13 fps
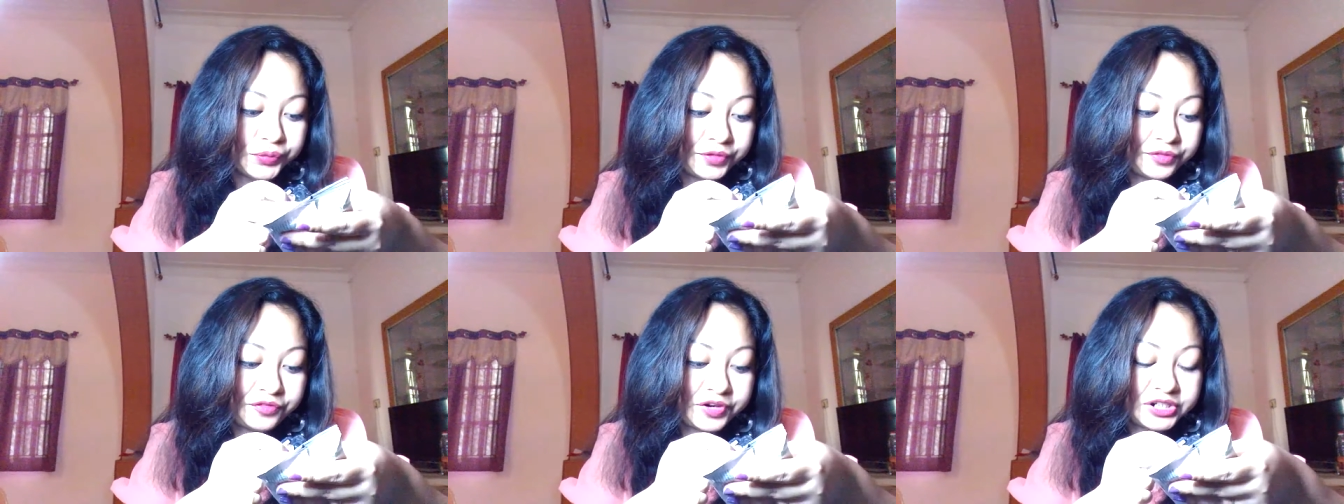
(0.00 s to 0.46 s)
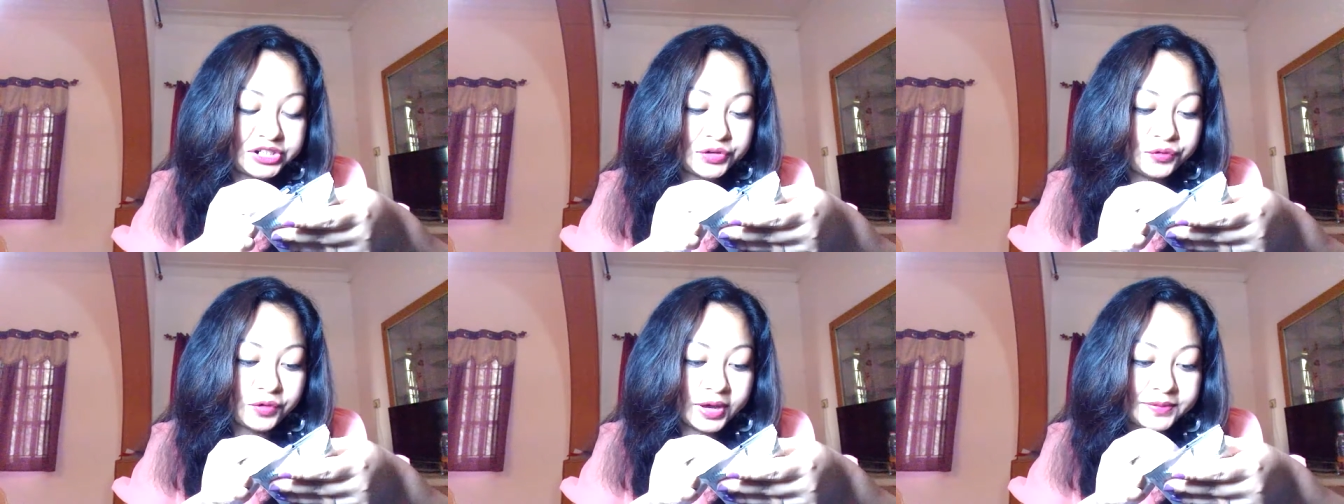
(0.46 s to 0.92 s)

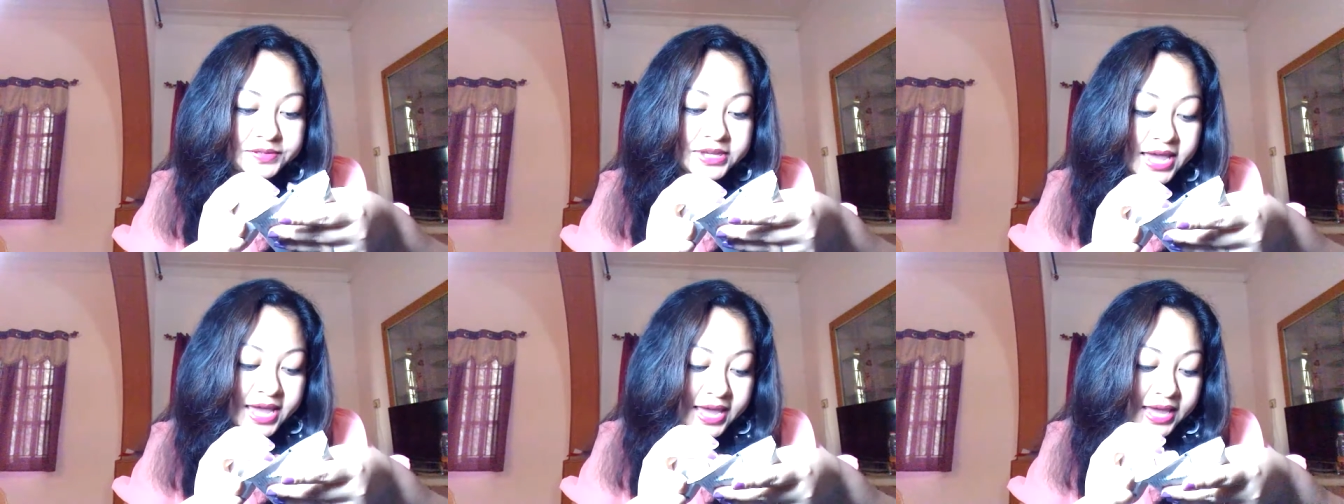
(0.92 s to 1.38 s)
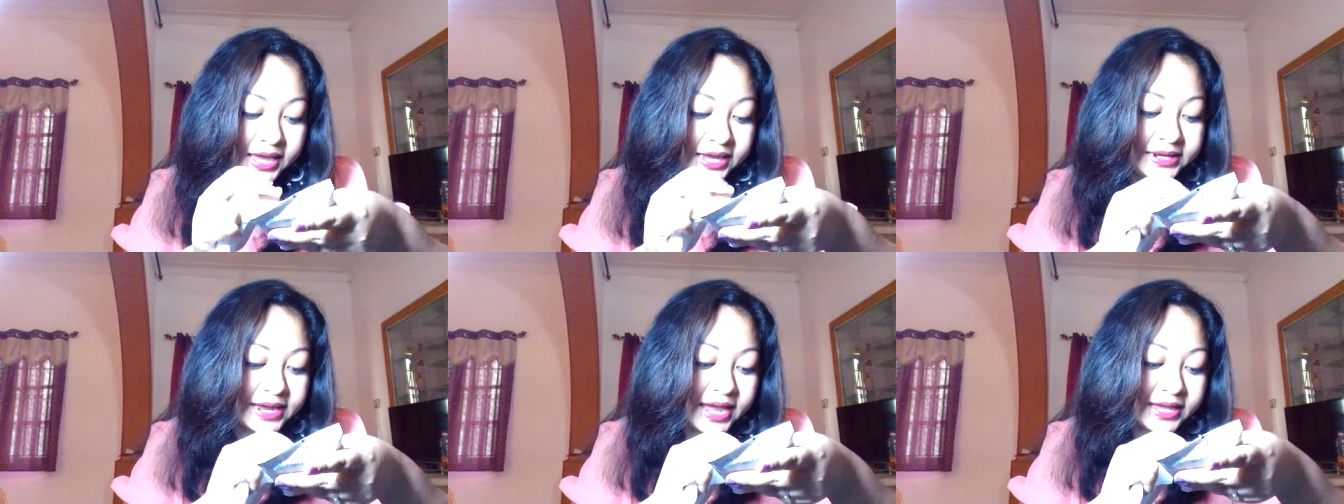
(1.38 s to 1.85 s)
refreshing wipes.
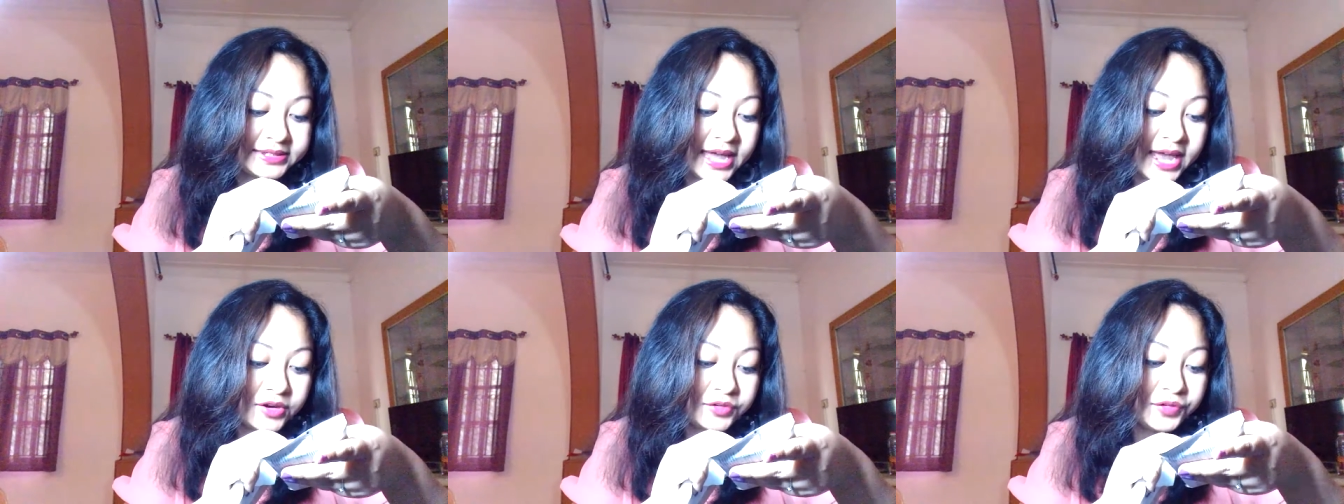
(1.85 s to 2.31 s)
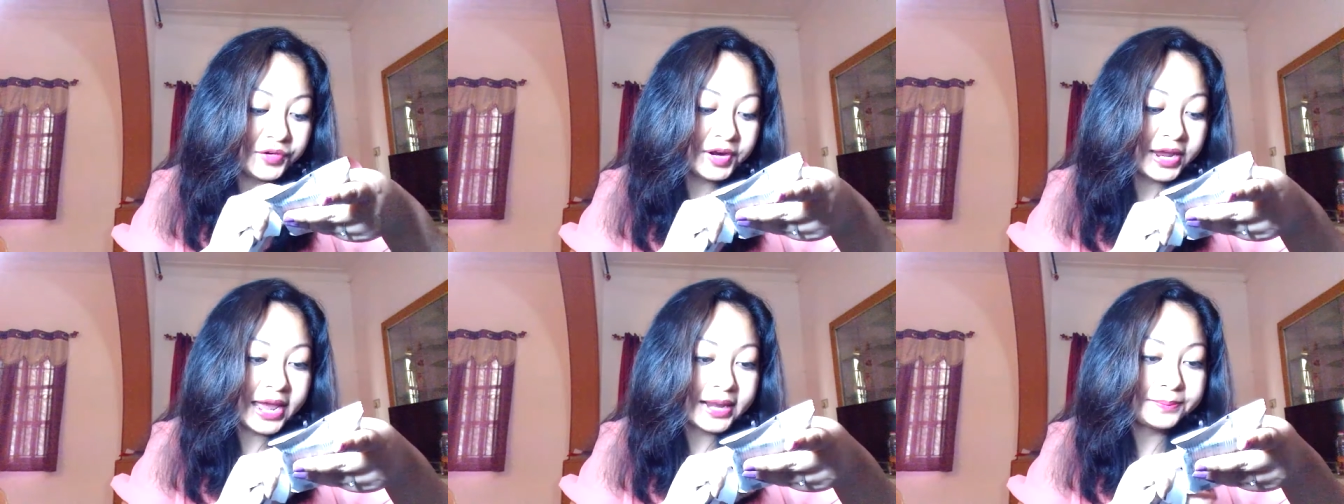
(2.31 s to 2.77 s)
It has aloe
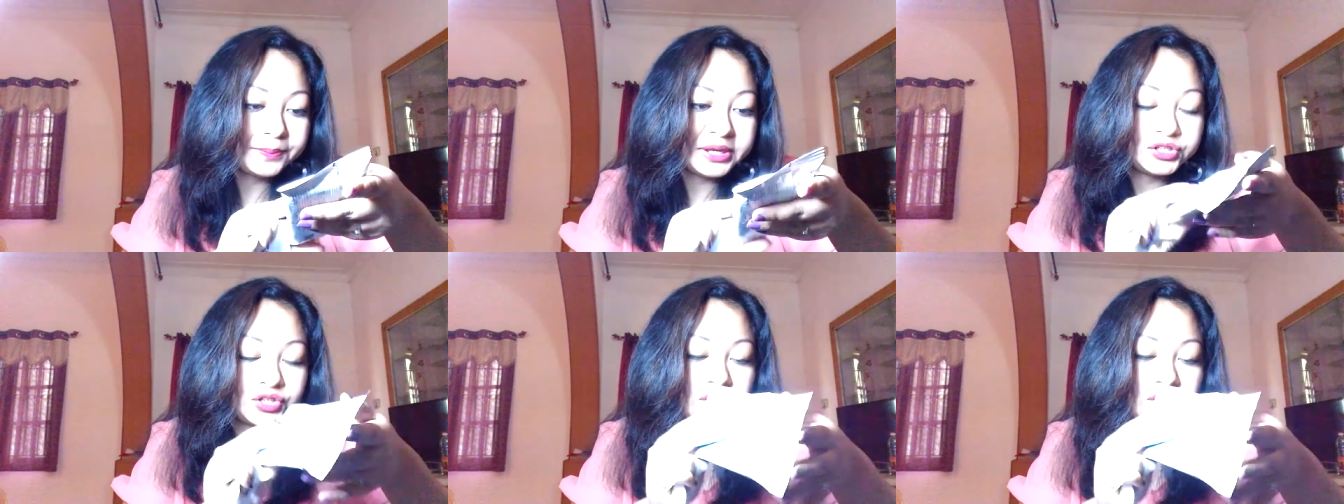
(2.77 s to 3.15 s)
vera and mint